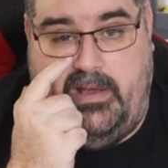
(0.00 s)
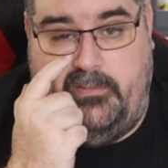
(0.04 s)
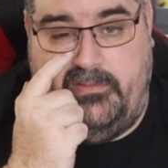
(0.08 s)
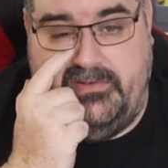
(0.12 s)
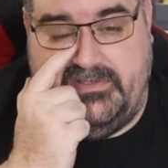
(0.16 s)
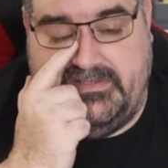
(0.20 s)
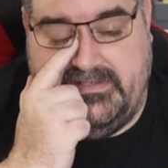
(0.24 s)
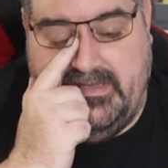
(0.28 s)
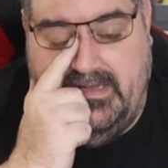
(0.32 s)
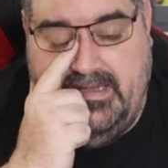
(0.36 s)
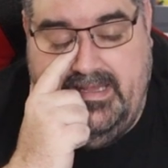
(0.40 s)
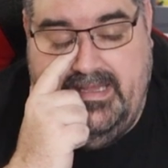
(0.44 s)

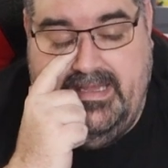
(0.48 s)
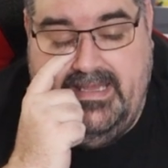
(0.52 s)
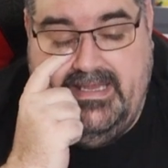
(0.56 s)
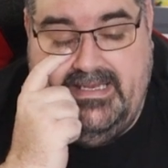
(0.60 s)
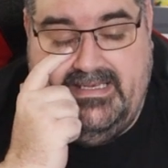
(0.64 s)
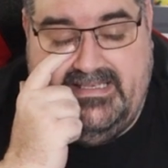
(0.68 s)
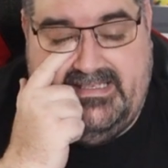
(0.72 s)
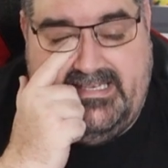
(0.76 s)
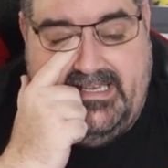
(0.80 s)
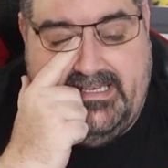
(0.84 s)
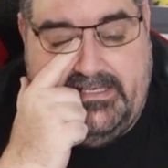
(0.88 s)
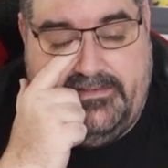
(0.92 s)
hours.
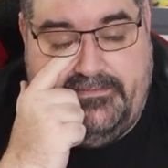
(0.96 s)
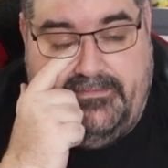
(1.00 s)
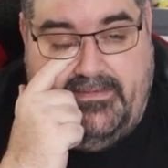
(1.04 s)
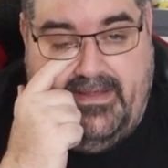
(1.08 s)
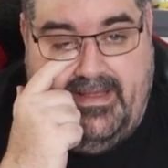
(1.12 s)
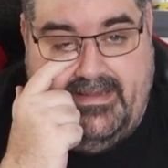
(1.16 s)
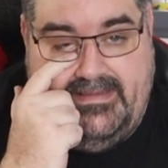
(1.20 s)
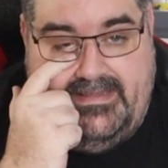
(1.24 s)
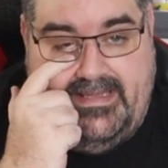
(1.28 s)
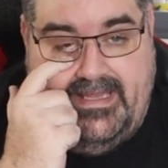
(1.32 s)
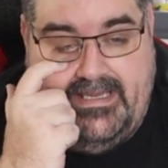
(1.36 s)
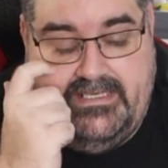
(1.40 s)
It takes
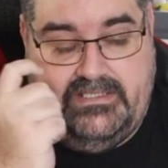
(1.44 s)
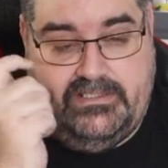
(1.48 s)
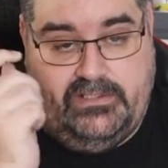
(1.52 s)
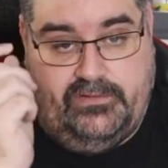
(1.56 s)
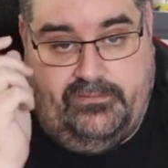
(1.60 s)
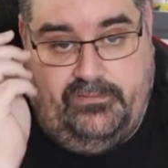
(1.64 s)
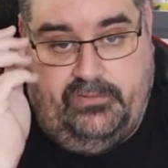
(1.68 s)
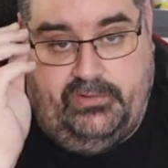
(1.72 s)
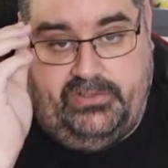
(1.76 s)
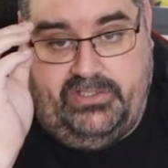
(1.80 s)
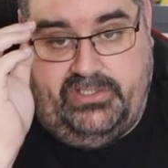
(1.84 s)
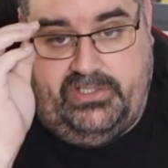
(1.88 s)
five days
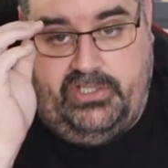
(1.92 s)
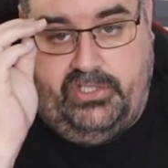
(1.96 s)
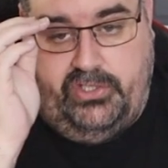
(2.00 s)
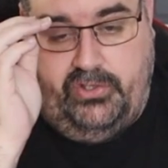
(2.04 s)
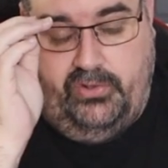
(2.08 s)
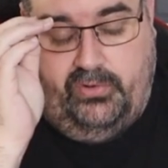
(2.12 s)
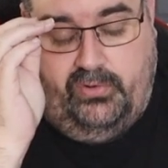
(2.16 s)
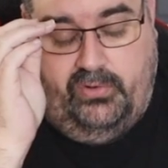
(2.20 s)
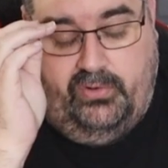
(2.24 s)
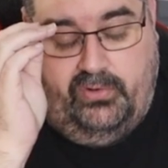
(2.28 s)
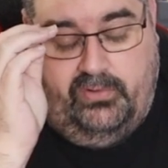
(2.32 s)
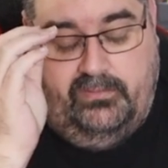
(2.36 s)
to fully
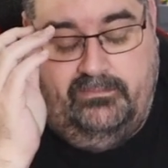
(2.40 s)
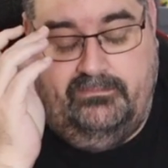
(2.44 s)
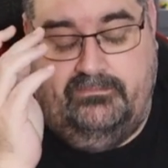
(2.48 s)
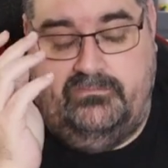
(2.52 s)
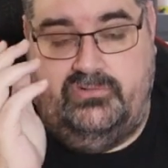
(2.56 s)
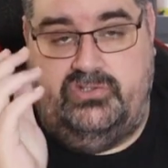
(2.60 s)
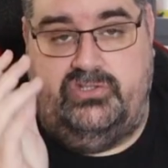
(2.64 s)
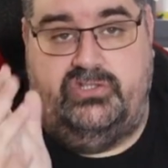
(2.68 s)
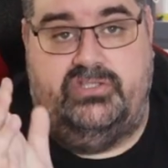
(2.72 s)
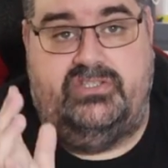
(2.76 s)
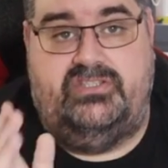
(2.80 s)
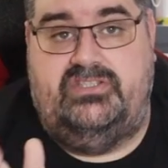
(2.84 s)
cure,
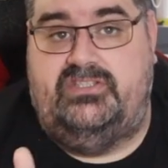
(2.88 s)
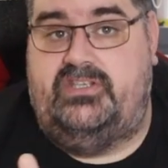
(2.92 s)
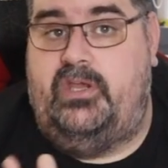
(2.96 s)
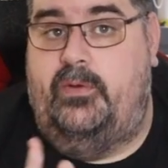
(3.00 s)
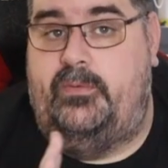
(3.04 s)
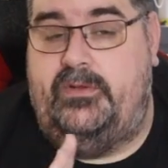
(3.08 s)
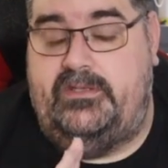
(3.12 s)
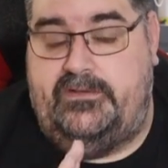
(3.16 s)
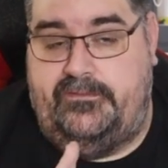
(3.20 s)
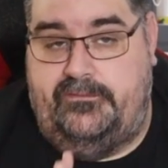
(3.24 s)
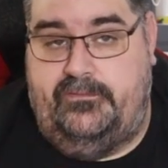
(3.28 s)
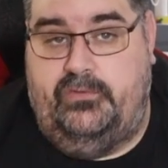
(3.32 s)
just
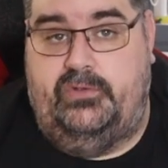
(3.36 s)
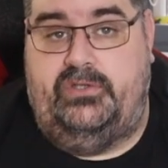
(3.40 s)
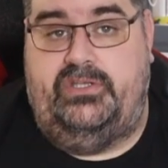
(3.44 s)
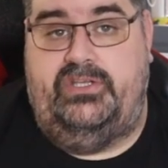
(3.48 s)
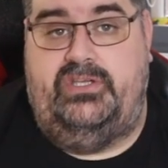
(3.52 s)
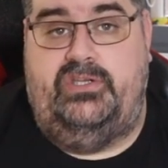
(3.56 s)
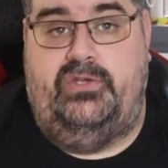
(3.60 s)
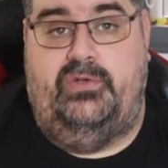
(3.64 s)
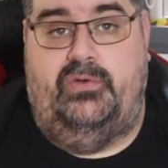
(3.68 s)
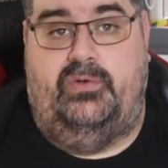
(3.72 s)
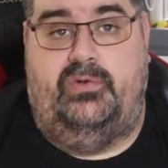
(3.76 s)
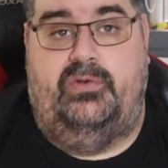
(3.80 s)
so it's
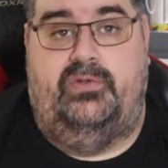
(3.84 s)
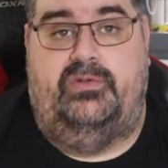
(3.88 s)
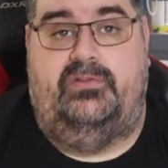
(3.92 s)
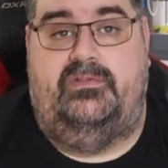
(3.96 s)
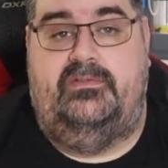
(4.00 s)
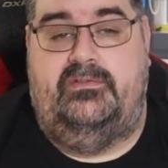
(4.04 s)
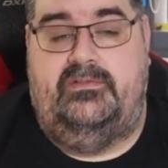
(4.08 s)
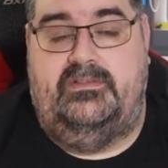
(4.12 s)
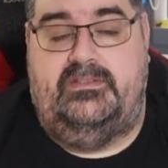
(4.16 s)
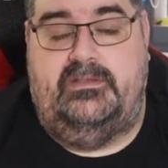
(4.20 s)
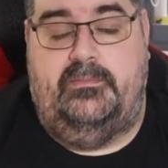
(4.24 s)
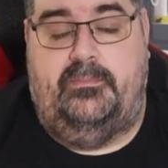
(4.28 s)
fully cured
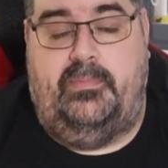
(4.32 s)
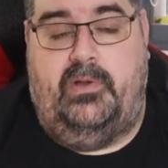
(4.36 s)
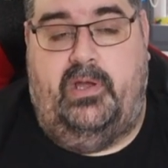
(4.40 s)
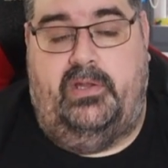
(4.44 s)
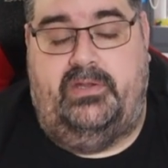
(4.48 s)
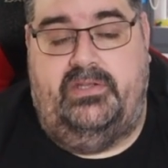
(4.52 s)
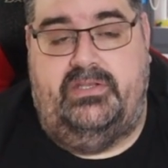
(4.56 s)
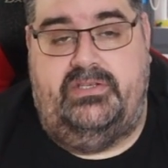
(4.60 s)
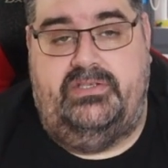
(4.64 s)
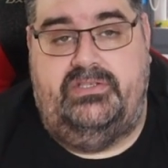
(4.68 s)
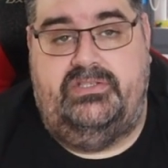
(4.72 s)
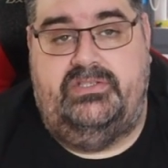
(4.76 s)
to
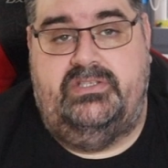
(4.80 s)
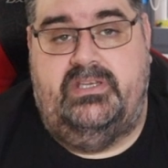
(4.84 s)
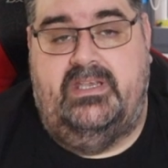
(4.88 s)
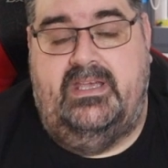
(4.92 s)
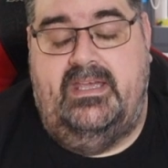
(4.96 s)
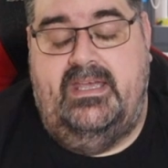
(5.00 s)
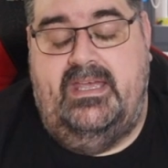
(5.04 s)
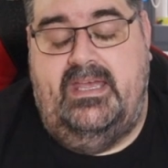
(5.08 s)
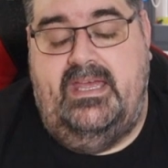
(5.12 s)
polish.